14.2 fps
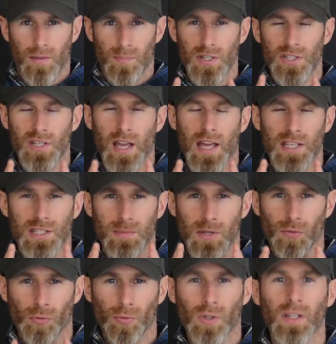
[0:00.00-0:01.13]
PGI has to
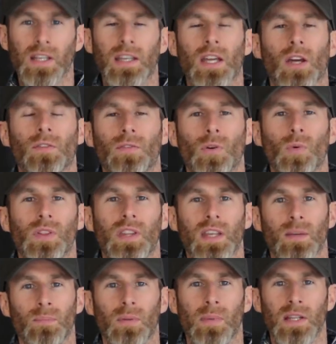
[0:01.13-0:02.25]
be really careful with the
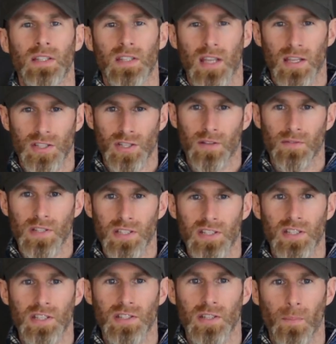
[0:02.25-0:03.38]
implementation of this
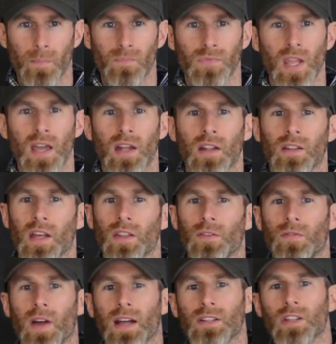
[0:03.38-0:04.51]
system. The other
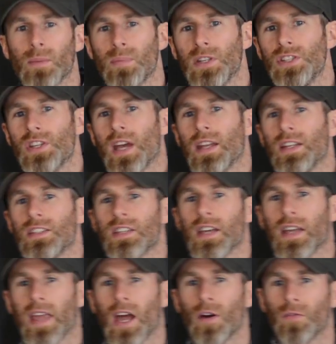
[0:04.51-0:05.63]
factor that PGI needs to
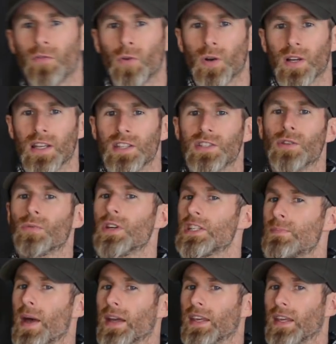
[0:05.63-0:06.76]
account for is the
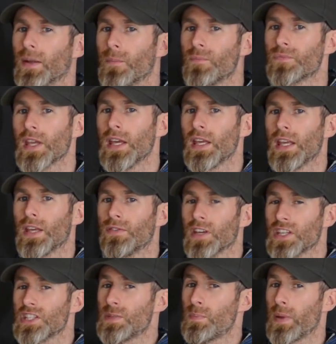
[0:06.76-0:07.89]
respecking. If
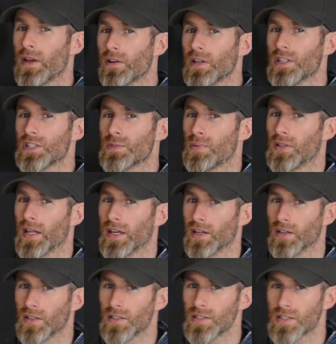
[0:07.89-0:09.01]
experienced
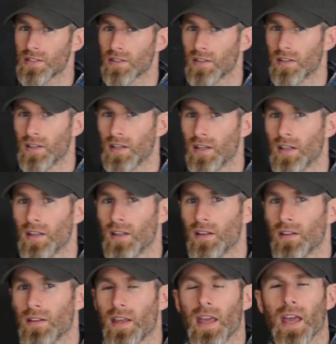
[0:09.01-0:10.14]
players
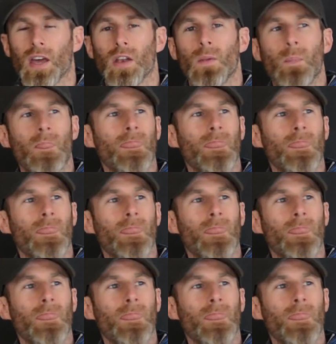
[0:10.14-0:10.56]
can't